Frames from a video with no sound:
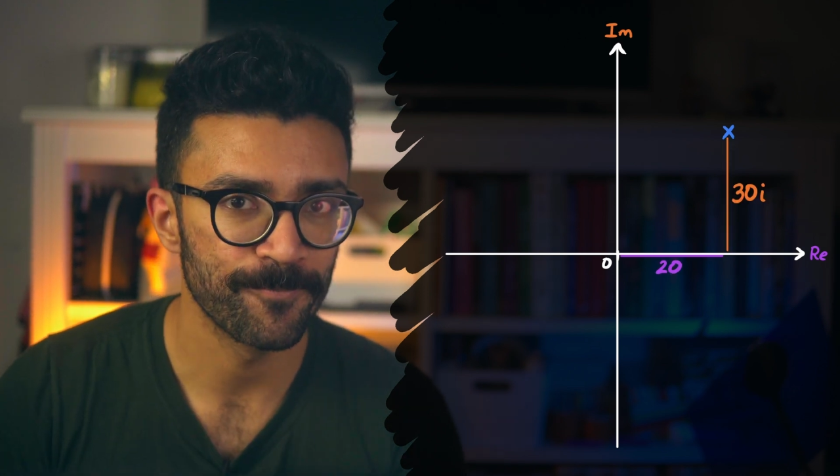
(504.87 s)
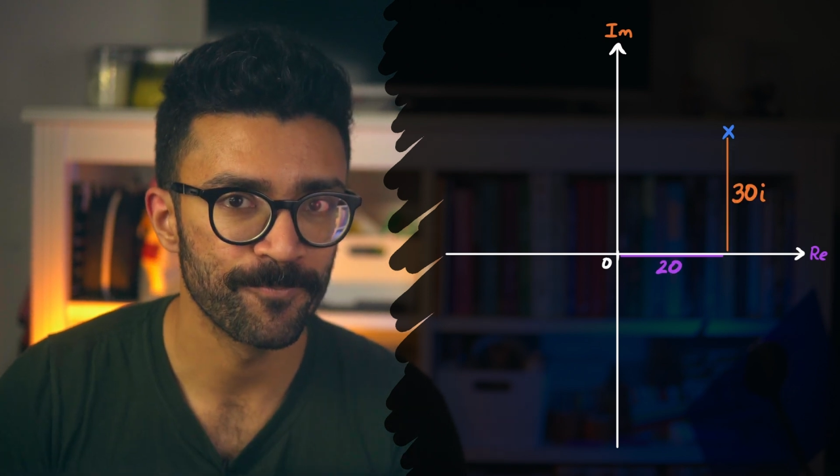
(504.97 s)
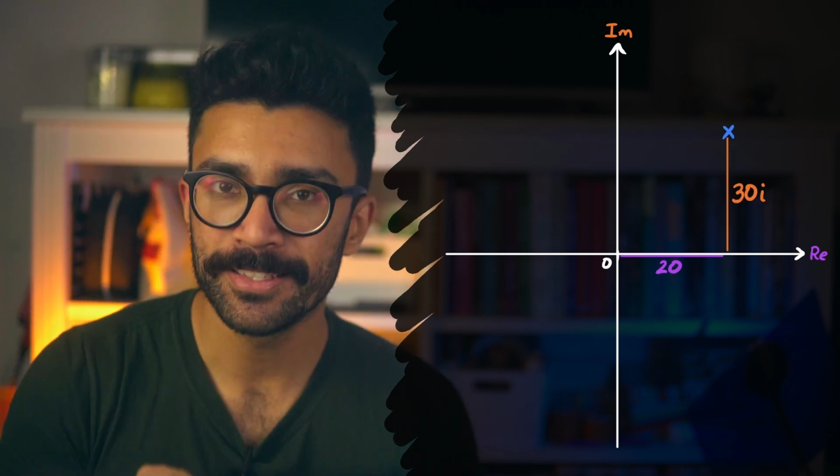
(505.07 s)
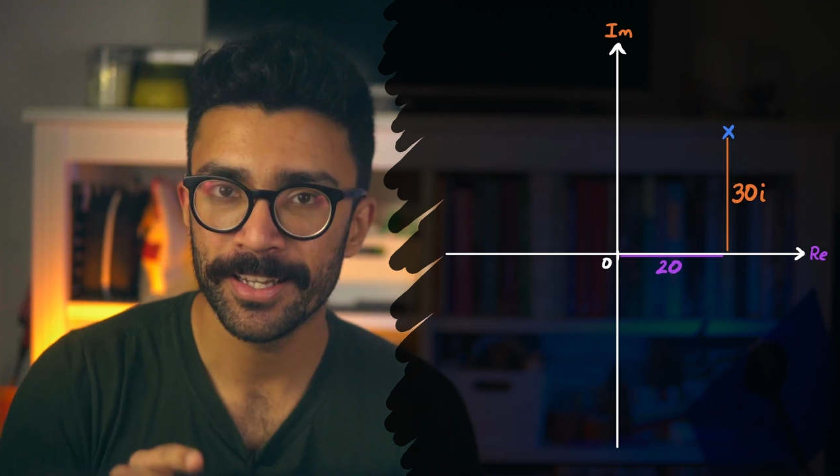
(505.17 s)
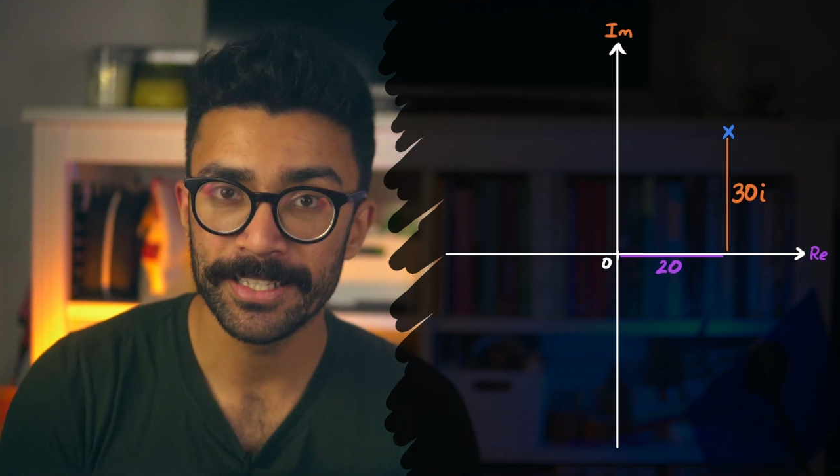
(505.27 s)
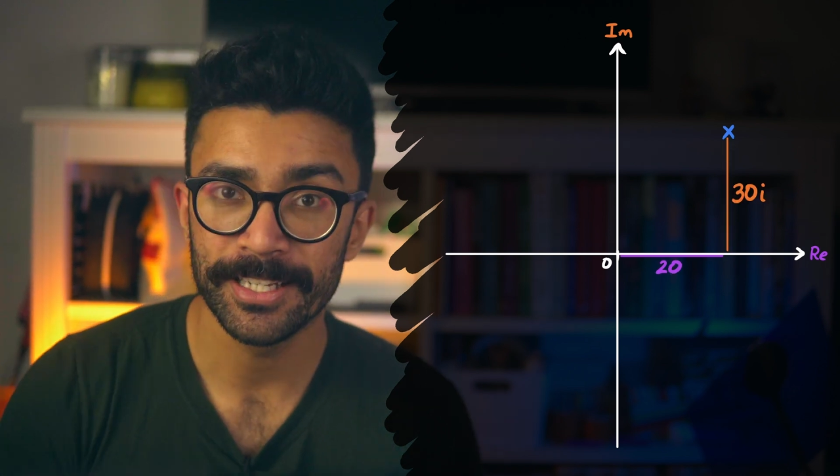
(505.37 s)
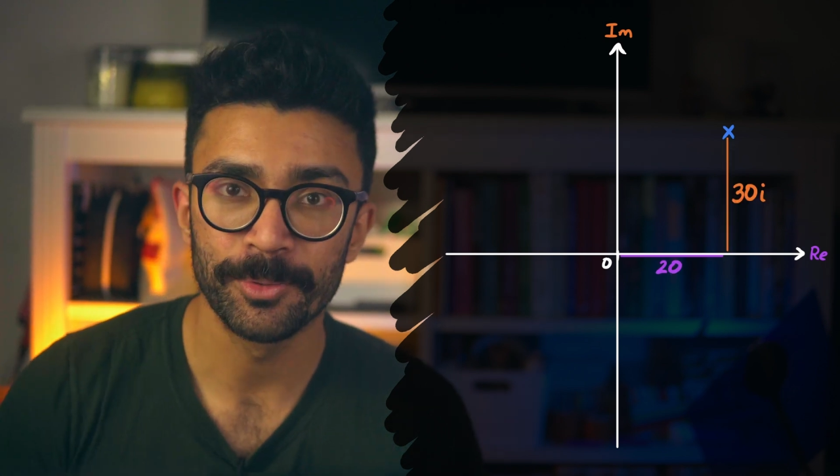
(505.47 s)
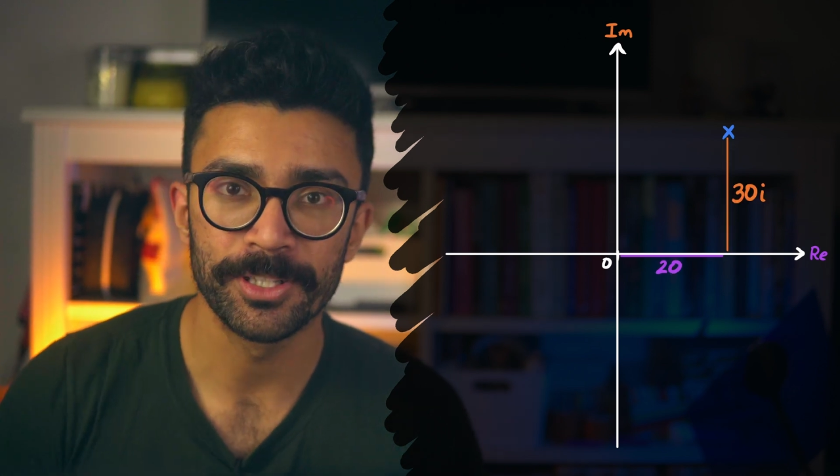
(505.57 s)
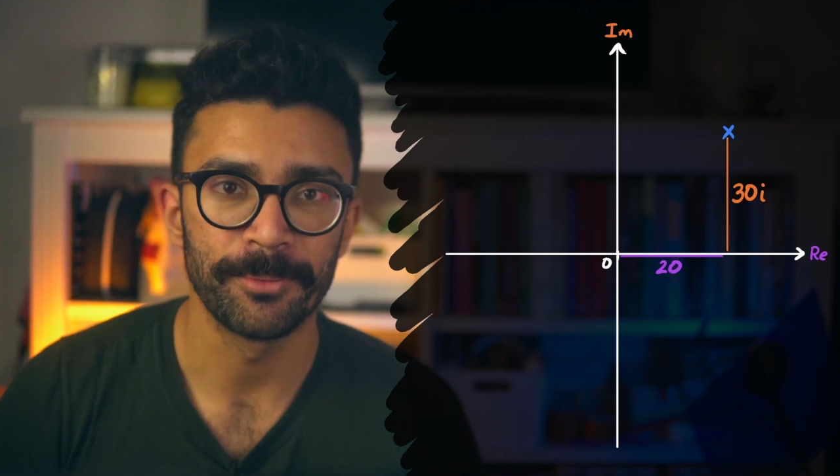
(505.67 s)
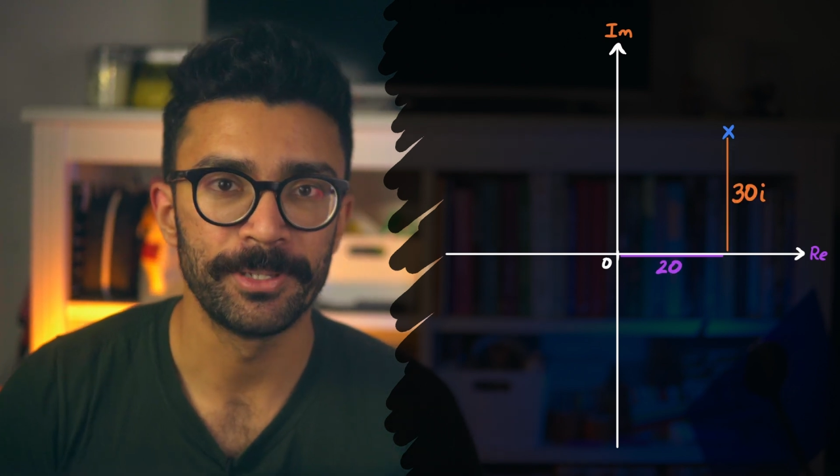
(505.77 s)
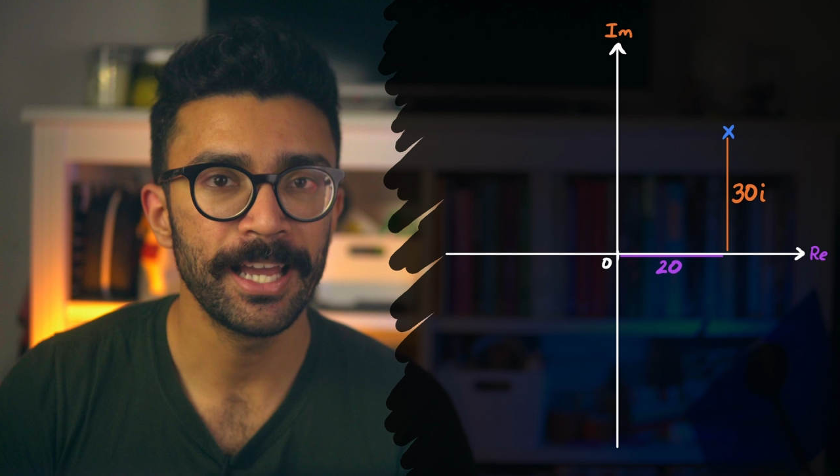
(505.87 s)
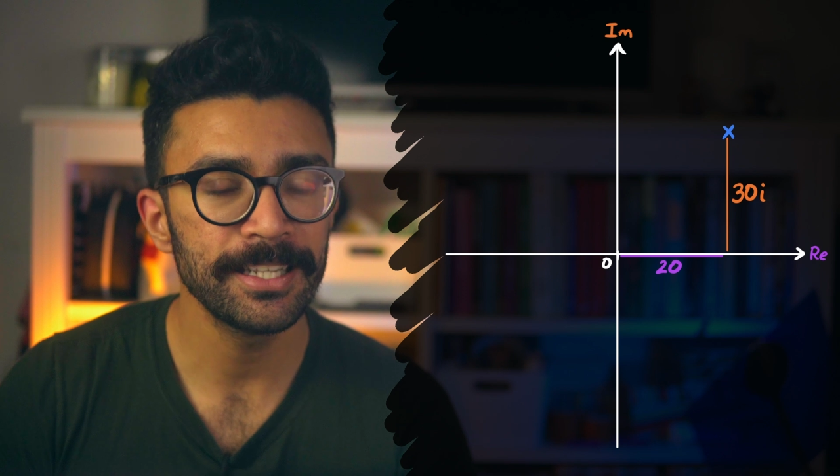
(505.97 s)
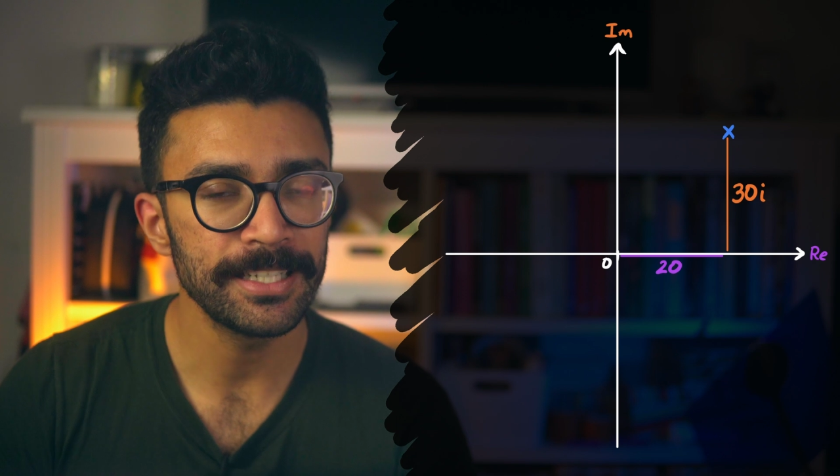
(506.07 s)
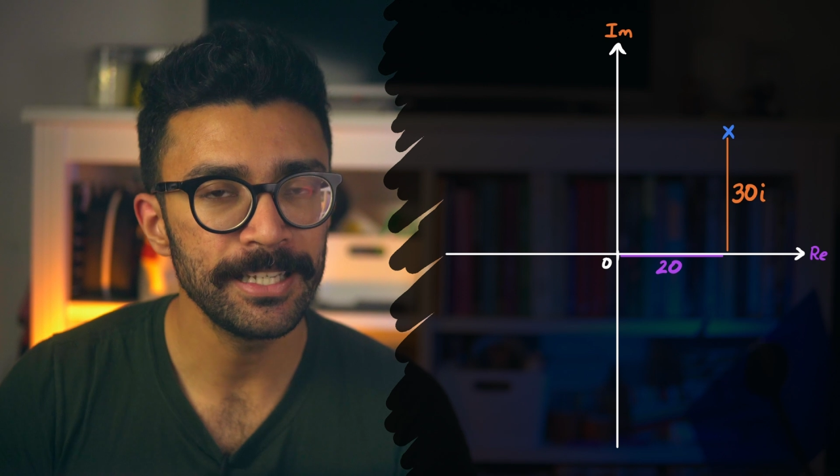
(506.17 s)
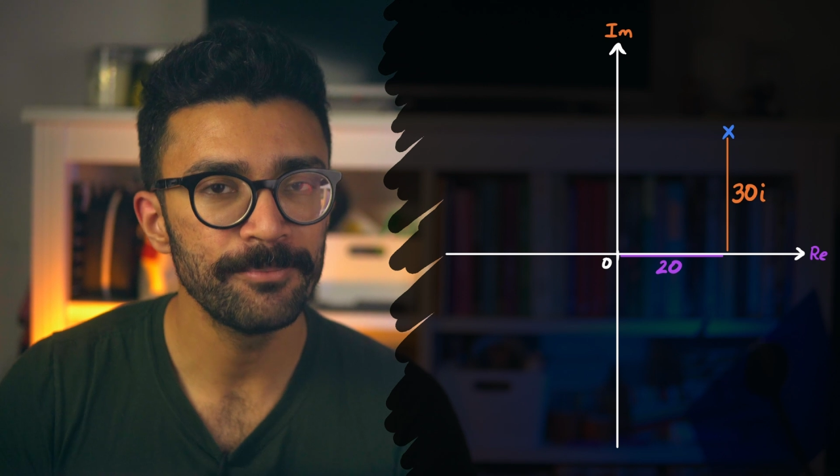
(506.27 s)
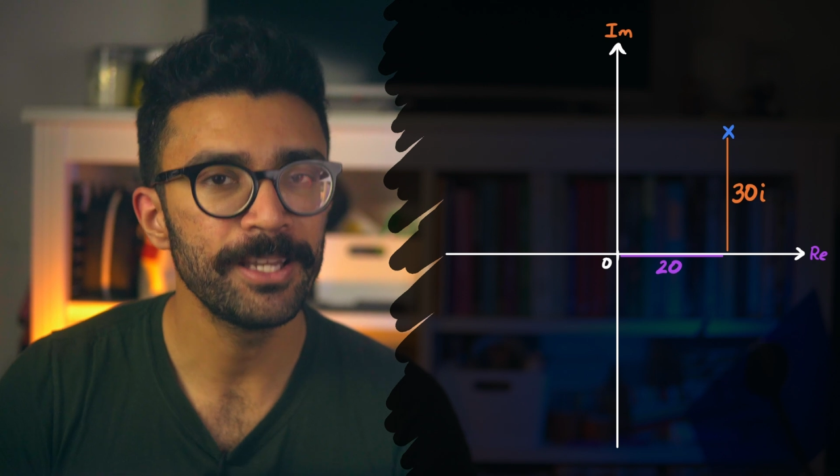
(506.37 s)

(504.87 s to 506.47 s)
This idea will come in handy